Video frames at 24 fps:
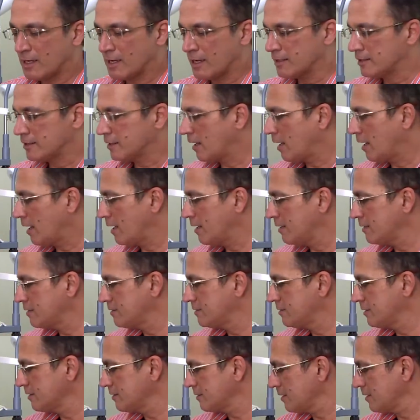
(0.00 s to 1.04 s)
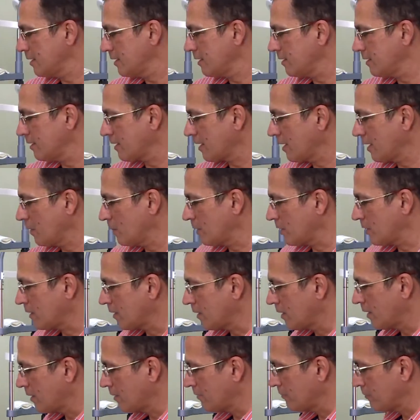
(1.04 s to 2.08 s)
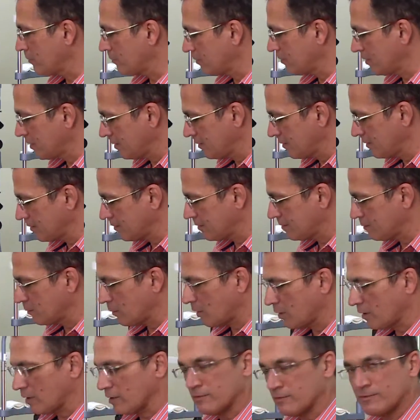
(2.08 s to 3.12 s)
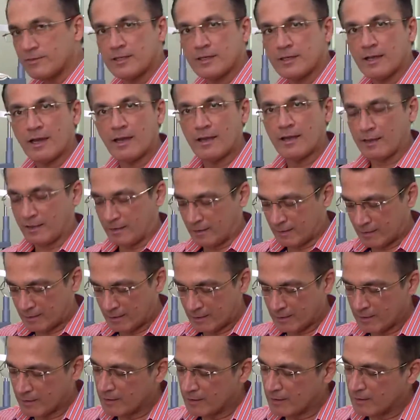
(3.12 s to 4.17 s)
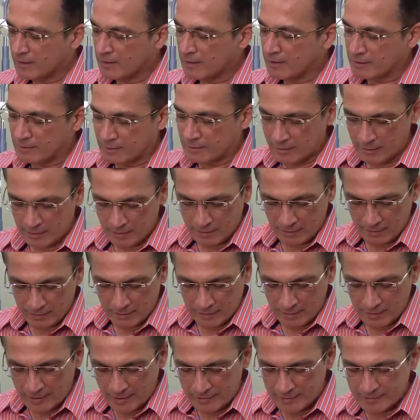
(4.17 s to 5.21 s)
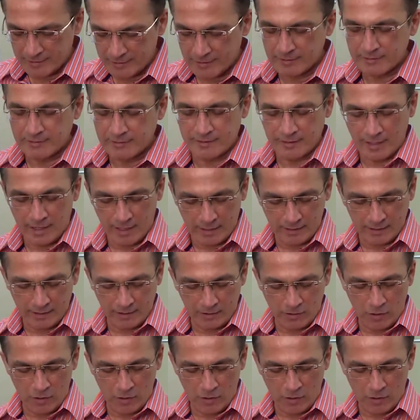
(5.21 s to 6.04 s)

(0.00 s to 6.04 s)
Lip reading: And the eye is just like a camera. And if you see this model of the eye, the lenses and the